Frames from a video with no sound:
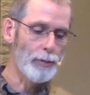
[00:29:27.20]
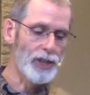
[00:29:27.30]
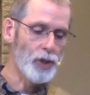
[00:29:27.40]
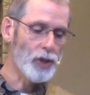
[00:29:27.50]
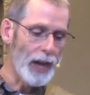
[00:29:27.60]
was
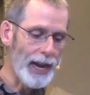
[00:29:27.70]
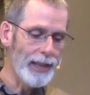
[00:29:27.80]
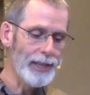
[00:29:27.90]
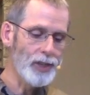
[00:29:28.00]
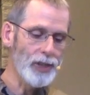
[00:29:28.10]

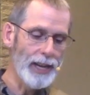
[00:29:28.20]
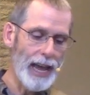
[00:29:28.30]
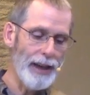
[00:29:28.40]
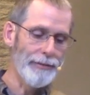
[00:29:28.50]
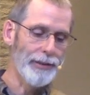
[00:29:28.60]
silence in
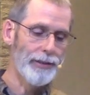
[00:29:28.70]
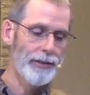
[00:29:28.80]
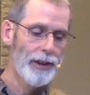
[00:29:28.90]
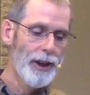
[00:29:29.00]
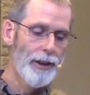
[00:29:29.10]
heaven
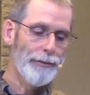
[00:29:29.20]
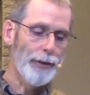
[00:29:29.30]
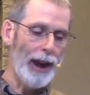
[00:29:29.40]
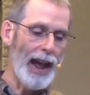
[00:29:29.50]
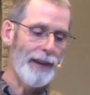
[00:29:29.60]

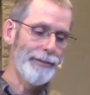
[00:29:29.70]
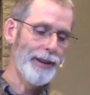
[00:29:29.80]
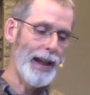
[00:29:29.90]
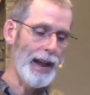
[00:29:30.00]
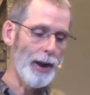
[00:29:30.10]
for half
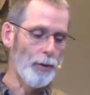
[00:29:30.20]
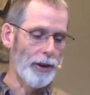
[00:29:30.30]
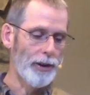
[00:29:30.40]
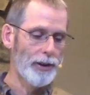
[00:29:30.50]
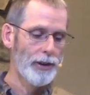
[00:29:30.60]
an
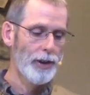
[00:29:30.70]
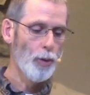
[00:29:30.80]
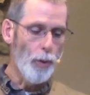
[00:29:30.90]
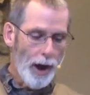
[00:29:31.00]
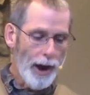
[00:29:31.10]
hour.
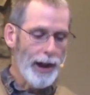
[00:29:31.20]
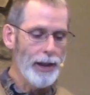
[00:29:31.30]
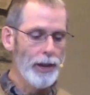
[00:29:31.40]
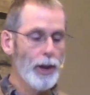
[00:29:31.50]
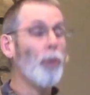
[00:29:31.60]

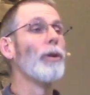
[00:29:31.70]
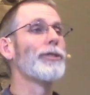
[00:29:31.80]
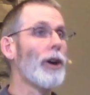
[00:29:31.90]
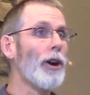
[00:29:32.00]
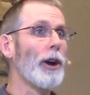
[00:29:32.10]
Why? We'll
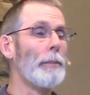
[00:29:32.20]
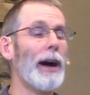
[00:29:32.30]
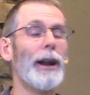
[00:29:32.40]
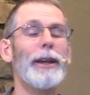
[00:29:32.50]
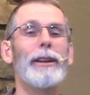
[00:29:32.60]
talk
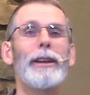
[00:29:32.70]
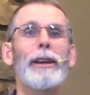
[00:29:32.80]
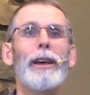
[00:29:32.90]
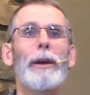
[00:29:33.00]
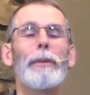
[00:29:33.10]
about it.
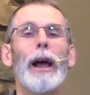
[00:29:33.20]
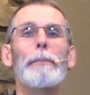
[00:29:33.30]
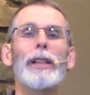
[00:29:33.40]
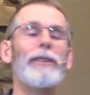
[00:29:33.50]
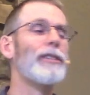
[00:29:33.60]
But I
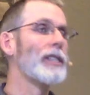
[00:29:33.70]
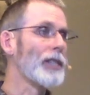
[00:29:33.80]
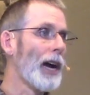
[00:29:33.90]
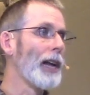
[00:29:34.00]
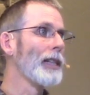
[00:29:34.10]
believe the
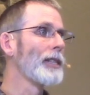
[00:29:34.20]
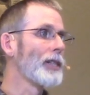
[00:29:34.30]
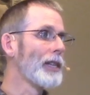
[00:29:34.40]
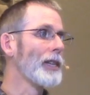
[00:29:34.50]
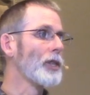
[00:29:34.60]
silence
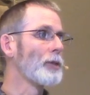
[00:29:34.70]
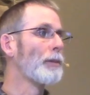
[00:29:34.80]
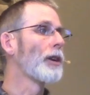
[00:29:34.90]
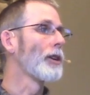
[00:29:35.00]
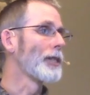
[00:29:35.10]
is
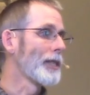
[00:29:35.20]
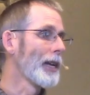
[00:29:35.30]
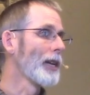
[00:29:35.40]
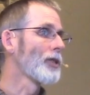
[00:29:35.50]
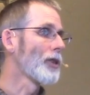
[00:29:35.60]
because
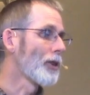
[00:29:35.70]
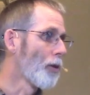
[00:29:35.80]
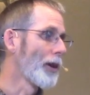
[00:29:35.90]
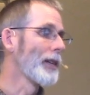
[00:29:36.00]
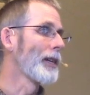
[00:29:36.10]
things are
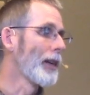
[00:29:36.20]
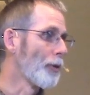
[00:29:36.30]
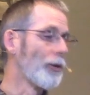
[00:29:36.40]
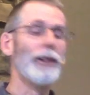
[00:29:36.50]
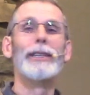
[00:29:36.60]
going to get
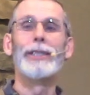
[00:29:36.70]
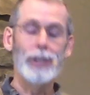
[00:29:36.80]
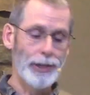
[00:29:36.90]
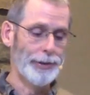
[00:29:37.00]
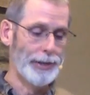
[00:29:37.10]
really
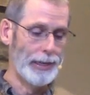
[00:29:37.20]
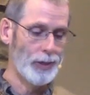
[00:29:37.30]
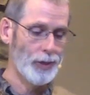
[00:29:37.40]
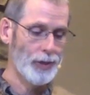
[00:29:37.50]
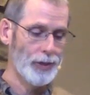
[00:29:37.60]

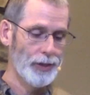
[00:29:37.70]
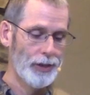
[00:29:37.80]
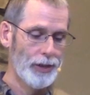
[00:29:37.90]
serious.